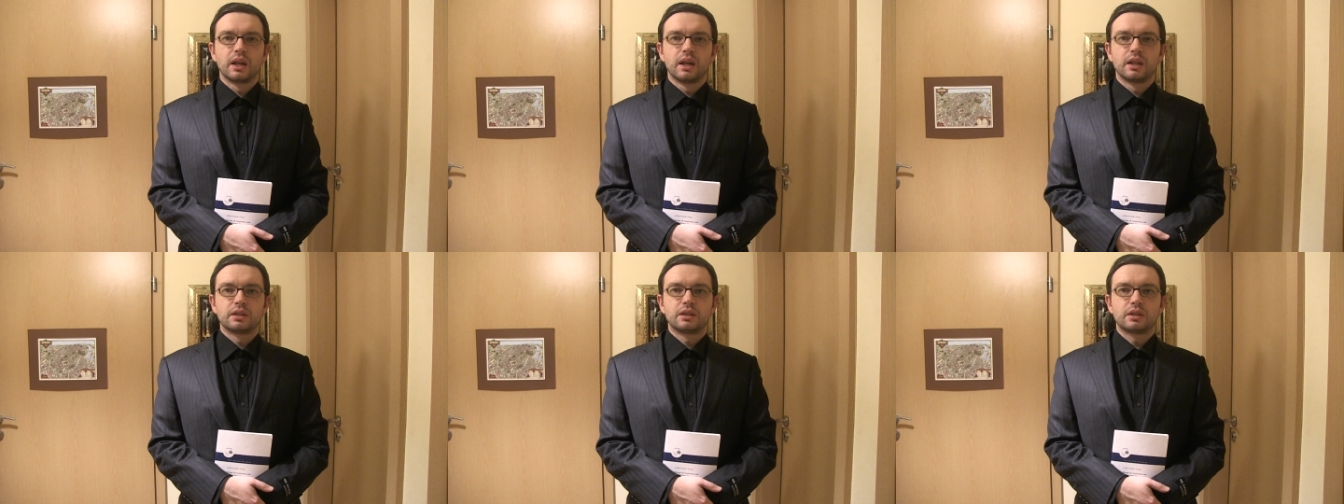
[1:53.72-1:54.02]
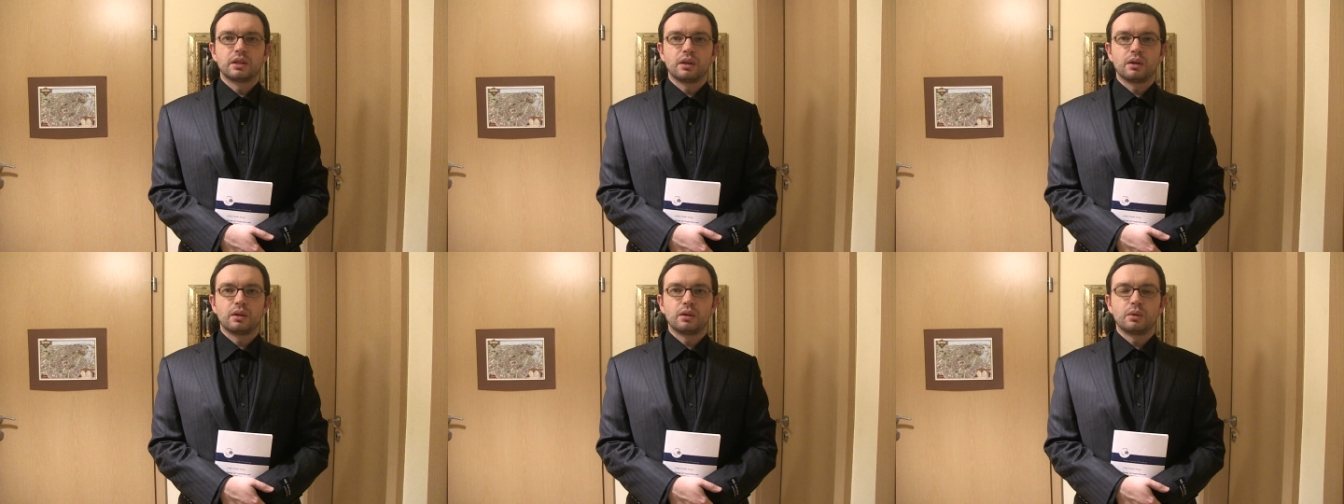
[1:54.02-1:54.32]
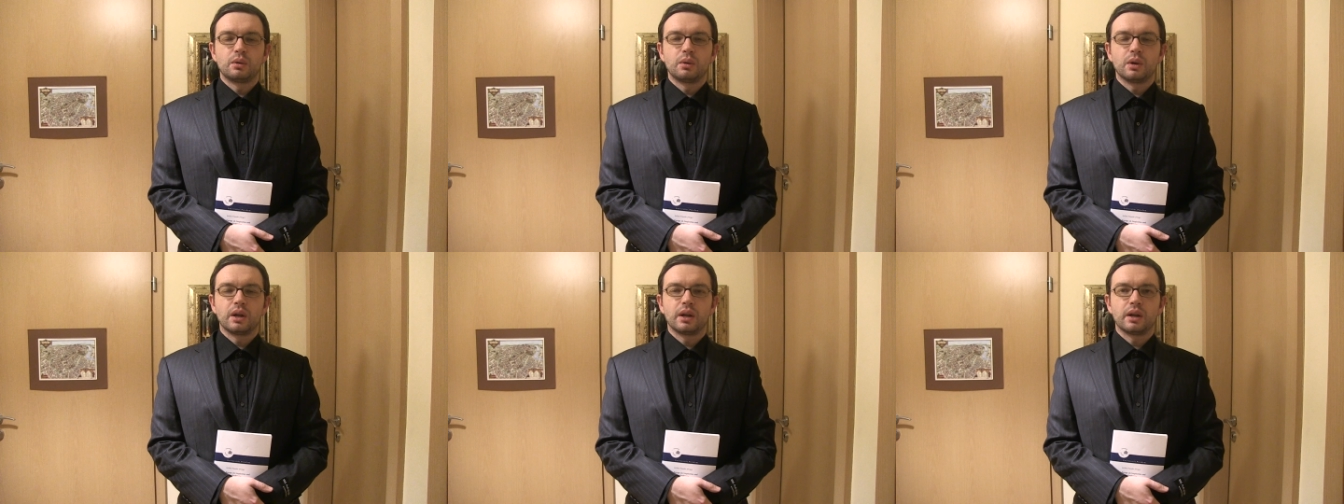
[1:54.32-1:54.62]

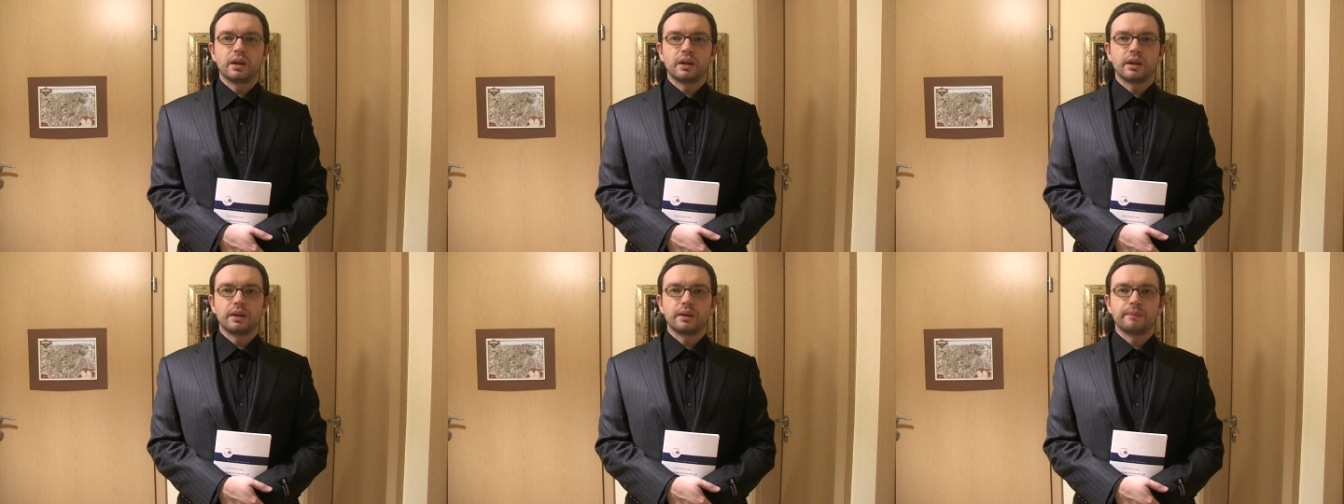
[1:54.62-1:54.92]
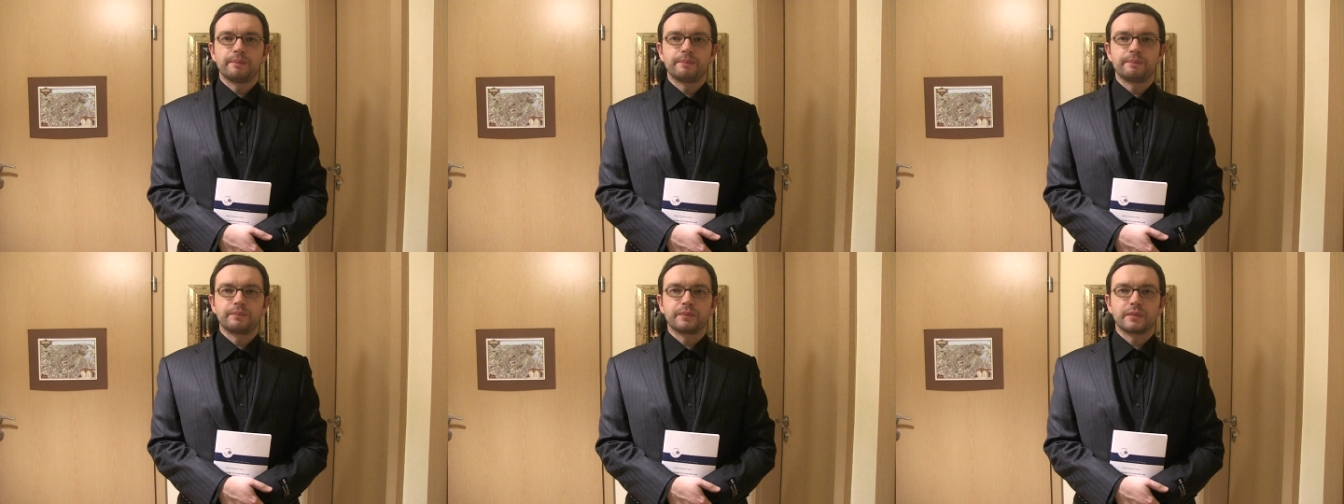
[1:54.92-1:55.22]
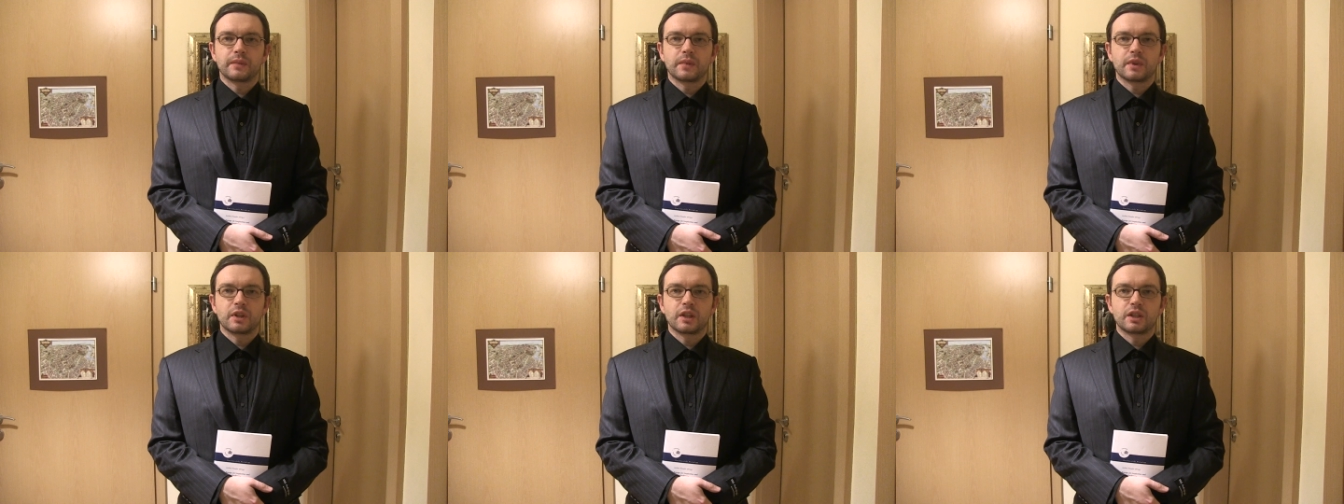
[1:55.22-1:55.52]
So, um,
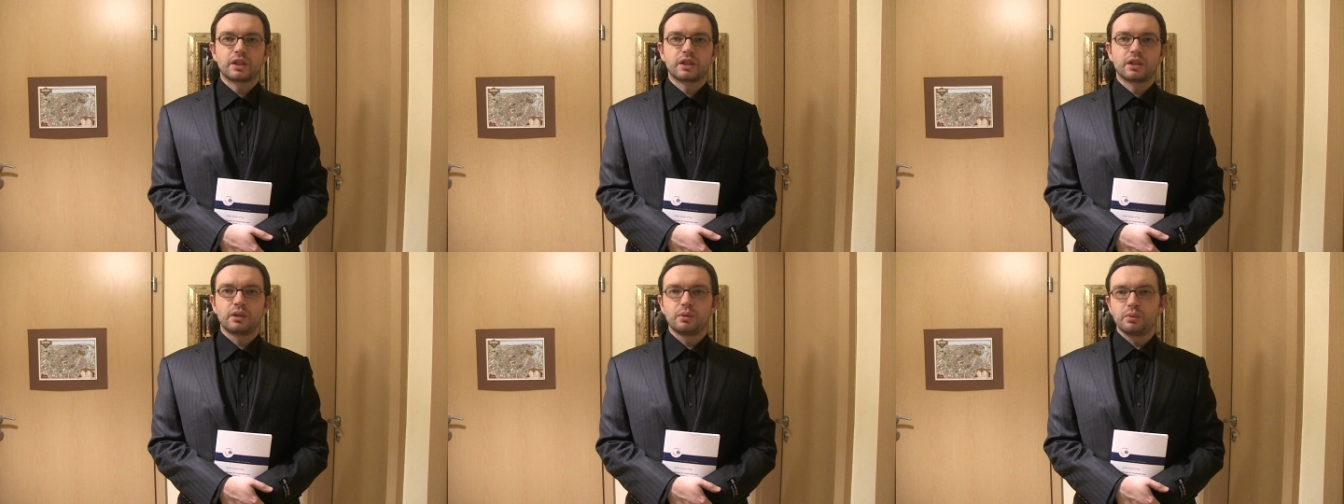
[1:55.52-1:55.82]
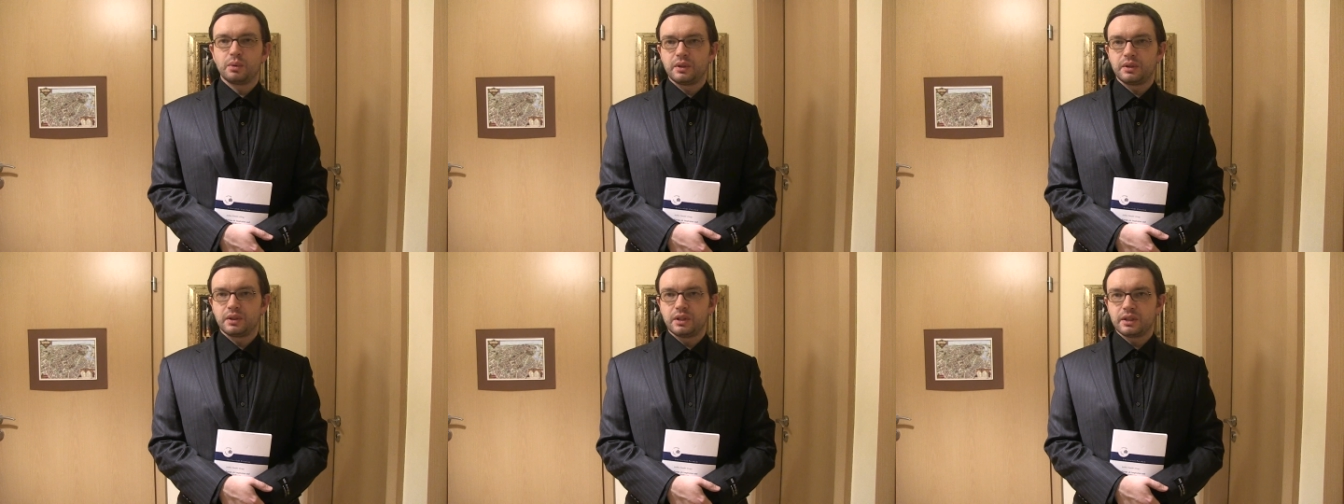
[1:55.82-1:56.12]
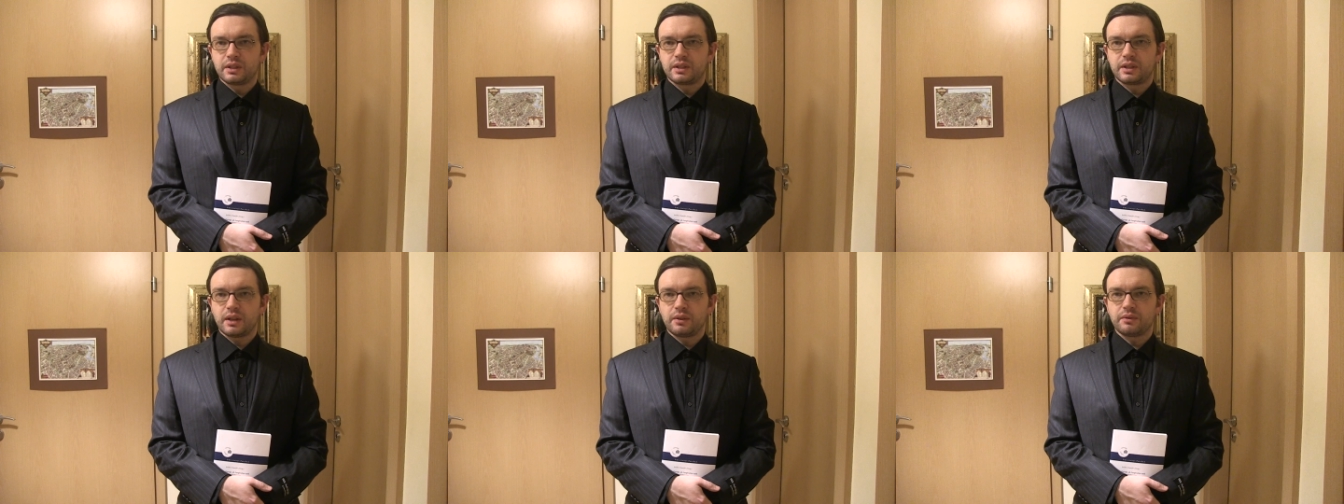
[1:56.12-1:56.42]
so we
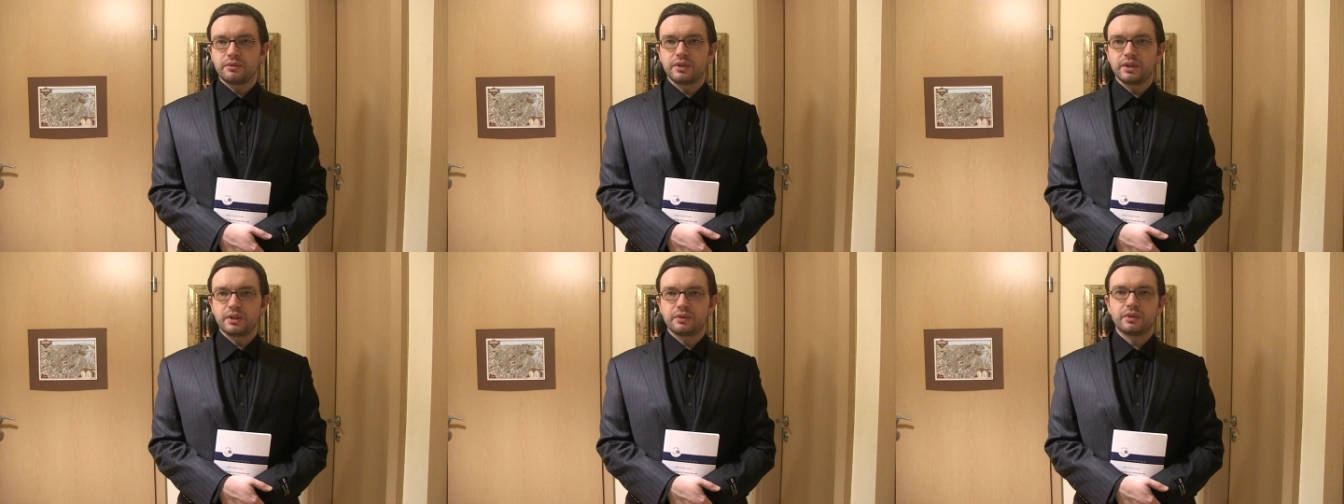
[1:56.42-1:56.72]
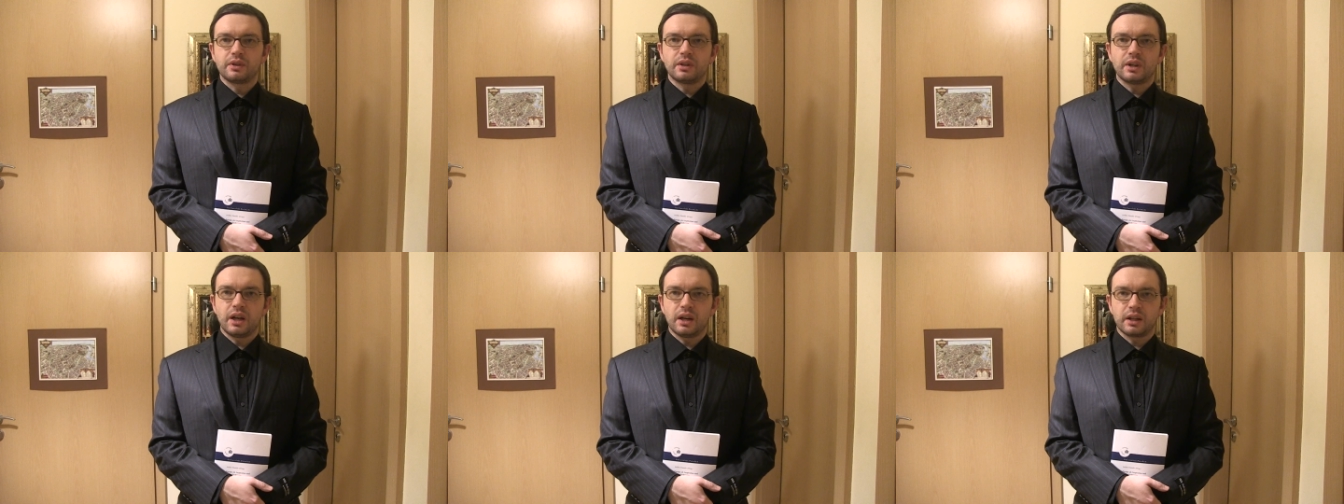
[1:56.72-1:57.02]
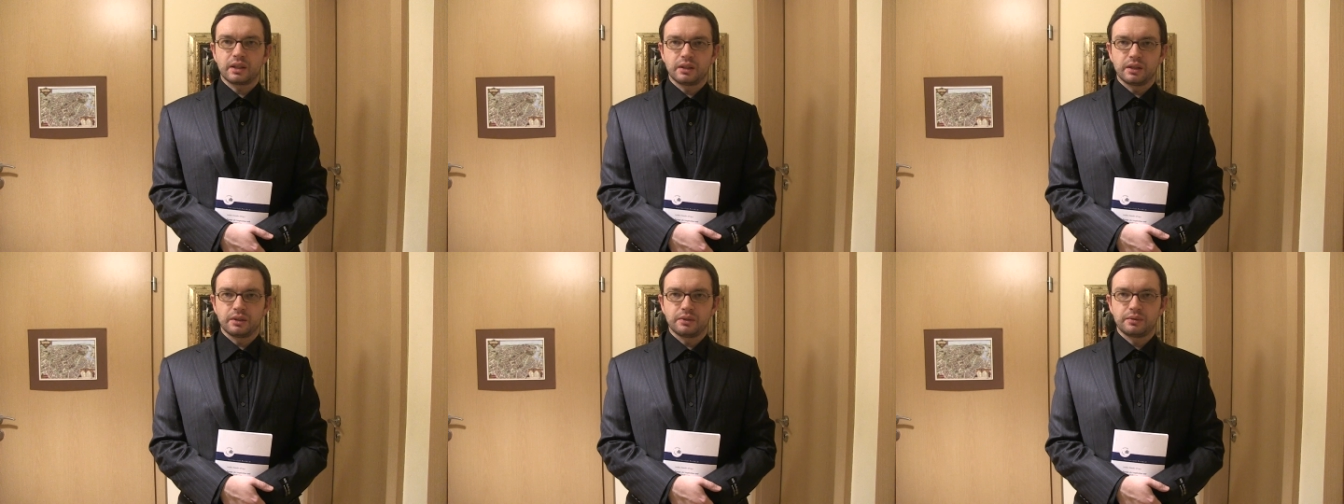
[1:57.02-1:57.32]
did something very
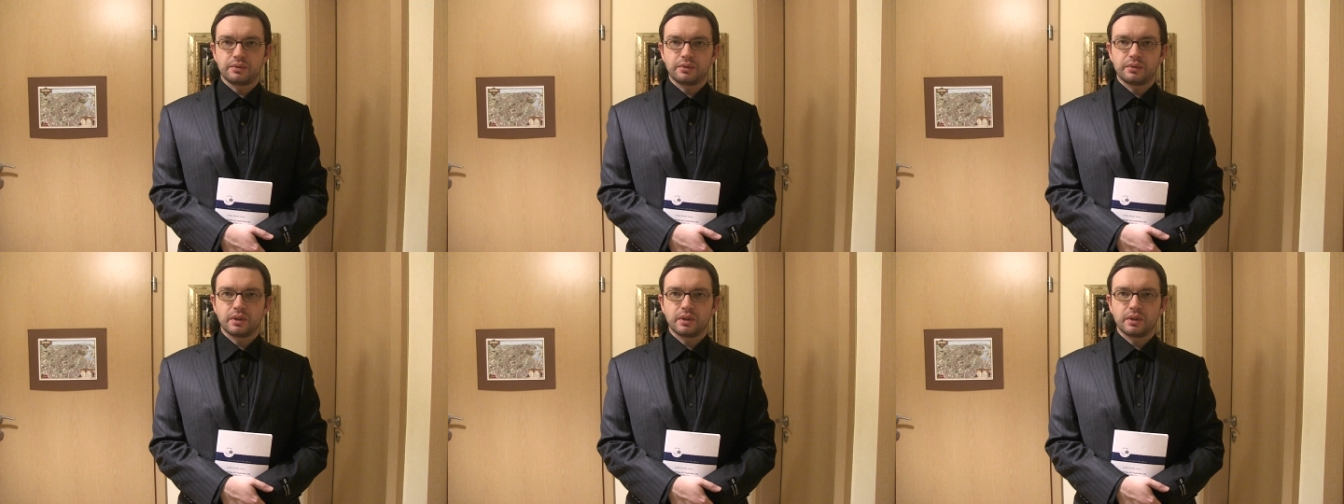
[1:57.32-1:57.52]
active